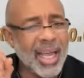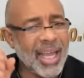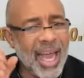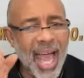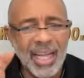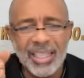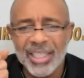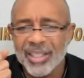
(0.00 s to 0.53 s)

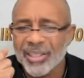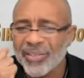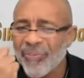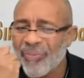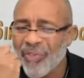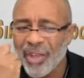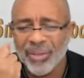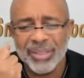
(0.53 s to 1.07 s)
I just
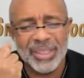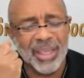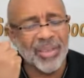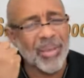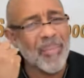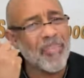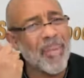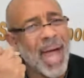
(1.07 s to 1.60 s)
feel
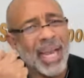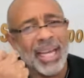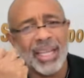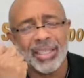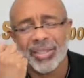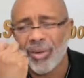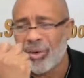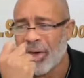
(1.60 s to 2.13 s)
something mighty
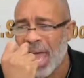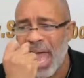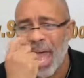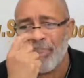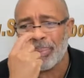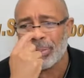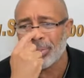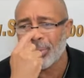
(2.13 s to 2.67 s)
is going to
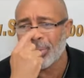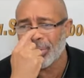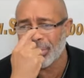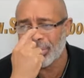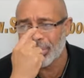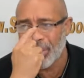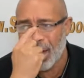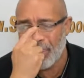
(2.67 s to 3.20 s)
happen
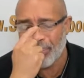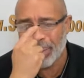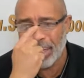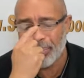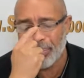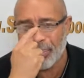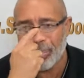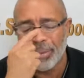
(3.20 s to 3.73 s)
to our
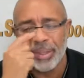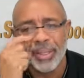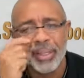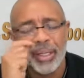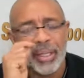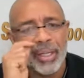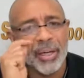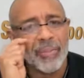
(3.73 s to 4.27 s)
people.
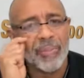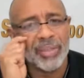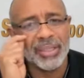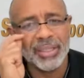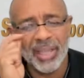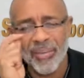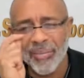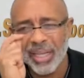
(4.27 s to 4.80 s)
For
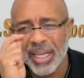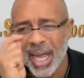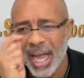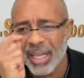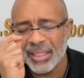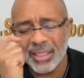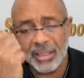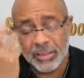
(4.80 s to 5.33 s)
some reason,
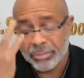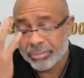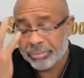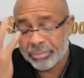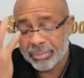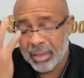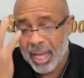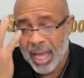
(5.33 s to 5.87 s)
I just
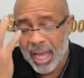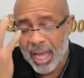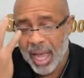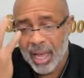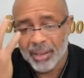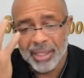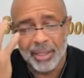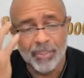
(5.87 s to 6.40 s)

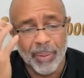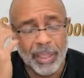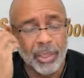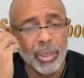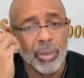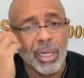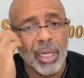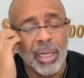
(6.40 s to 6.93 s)
been
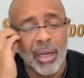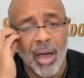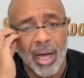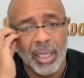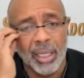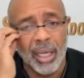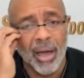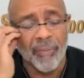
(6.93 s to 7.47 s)
doing it long
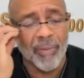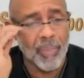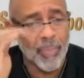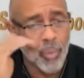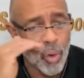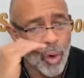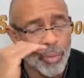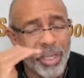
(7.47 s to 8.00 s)
enough. I'm
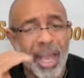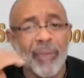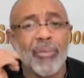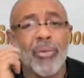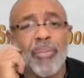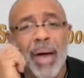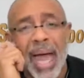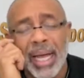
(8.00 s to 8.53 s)
more
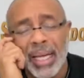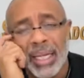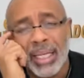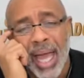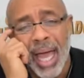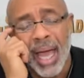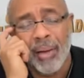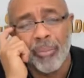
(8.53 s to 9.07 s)
level-minded
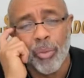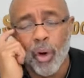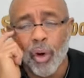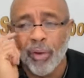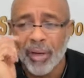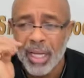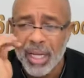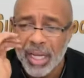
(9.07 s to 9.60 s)
now, I'm
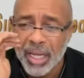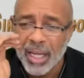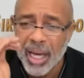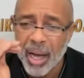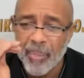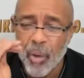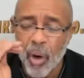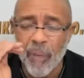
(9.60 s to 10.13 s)

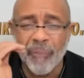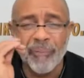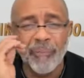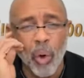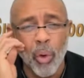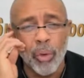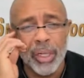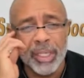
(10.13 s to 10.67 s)
more
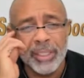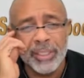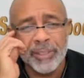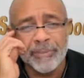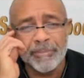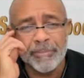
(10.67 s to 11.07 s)
focused.